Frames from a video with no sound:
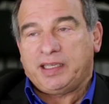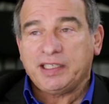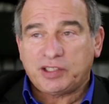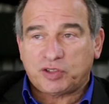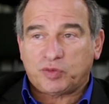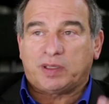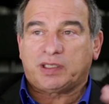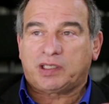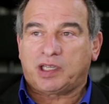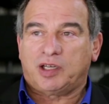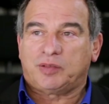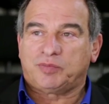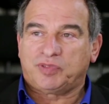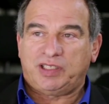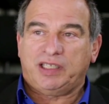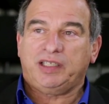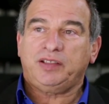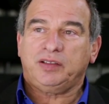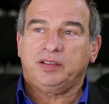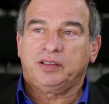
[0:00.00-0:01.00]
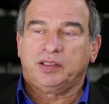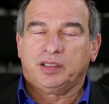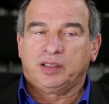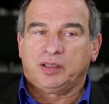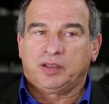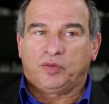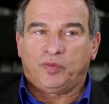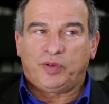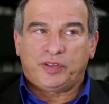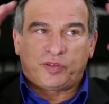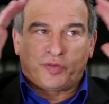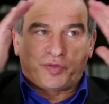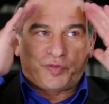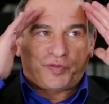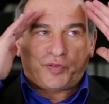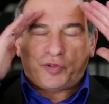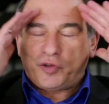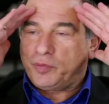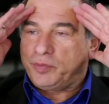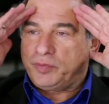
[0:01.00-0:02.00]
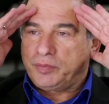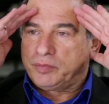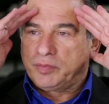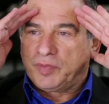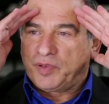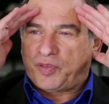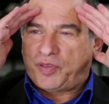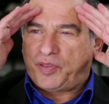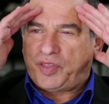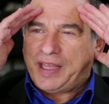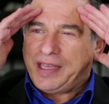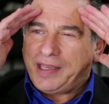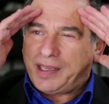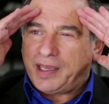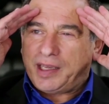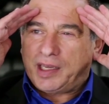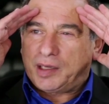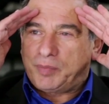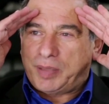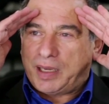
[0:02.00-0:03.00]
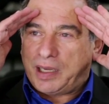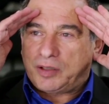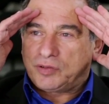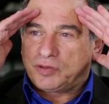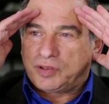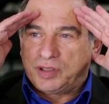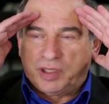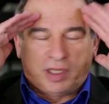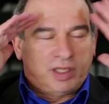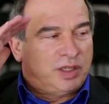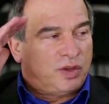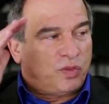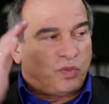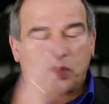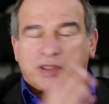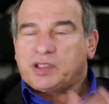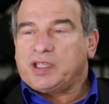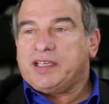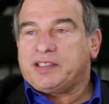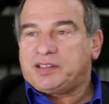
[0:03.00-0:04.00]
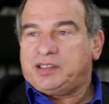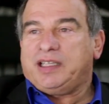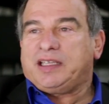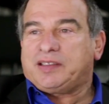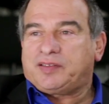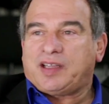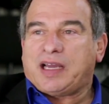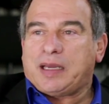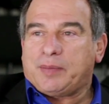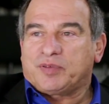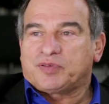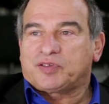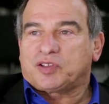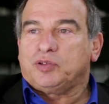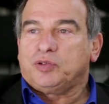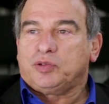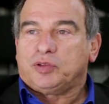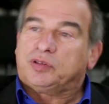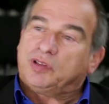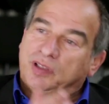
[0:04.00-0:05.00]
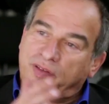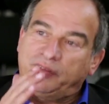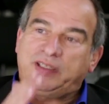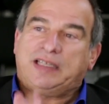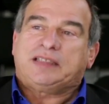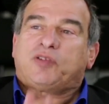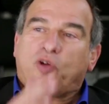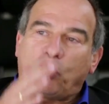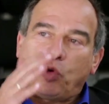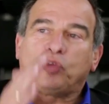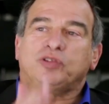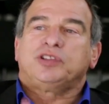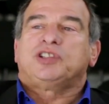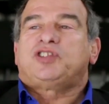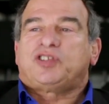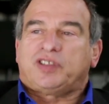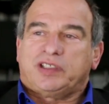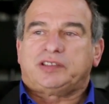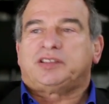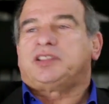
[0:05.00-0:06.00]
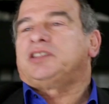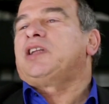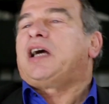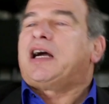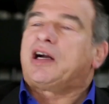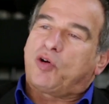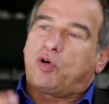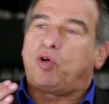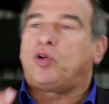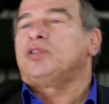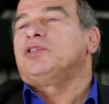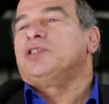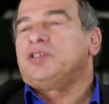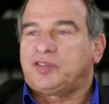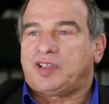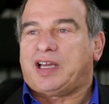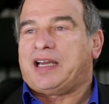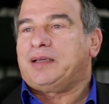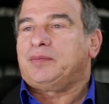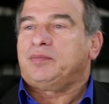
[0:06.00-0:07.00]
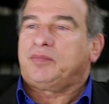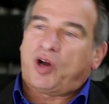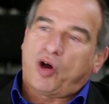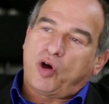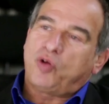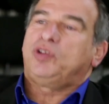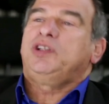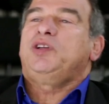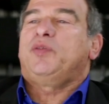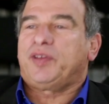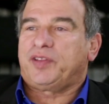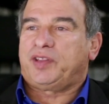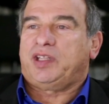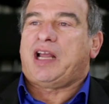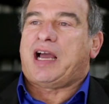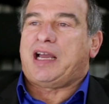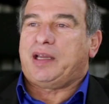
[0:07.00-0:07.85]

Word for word: Each one comes in with a firm thinking about what is that type of school, that all the children are all the time only with the